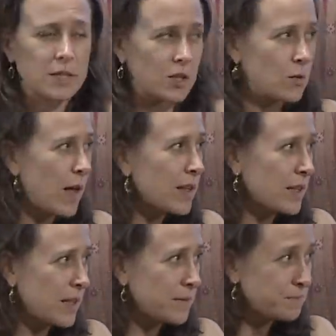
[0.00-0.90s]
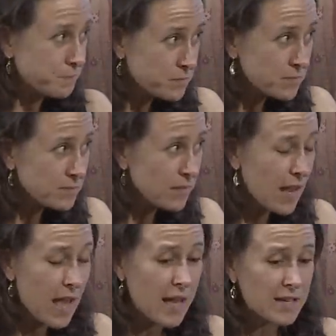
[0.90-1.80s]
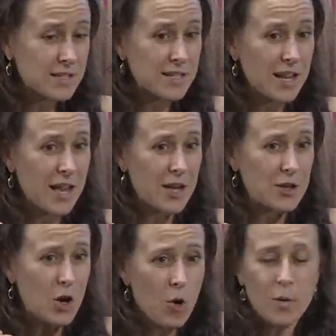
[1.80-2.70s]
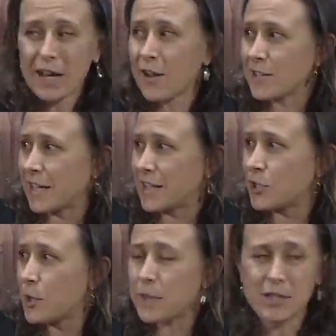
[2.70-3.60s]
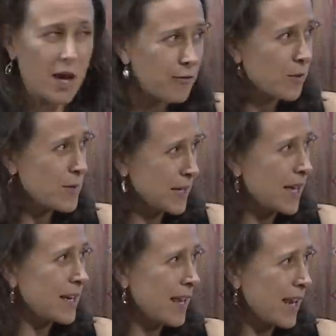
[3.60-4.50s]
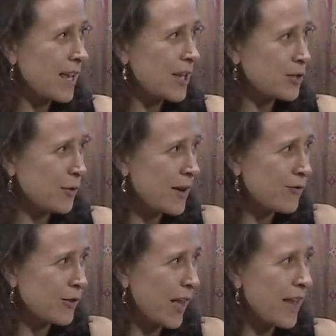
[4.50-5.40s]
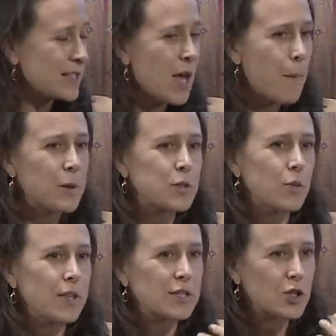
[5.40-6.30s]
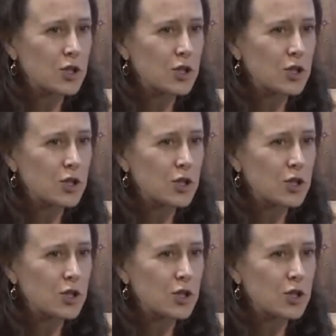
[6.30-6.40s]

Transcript: sexuality. And no one else, like it's gonna be tough for me to get an NIH grant for that, but it's one of